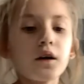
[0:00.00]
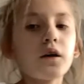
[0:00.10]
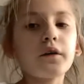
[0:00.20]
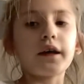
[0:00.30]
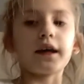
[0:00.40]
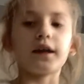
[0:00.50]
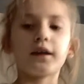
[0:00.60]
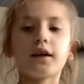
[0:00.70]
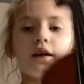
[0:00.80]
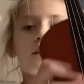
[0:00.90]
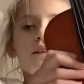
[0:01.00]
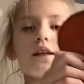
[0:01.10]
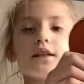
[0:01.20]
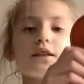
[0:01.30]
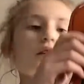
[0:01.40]
Okay,
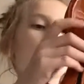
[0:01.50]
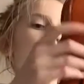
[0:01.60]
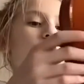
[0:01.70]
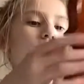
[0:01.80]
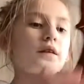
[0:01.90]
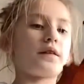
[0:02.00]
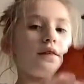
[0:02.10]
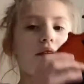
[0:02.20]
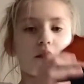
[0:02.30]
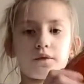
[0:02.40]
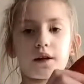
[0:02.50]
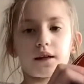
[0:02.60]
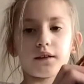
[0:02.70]
let's start out with this one.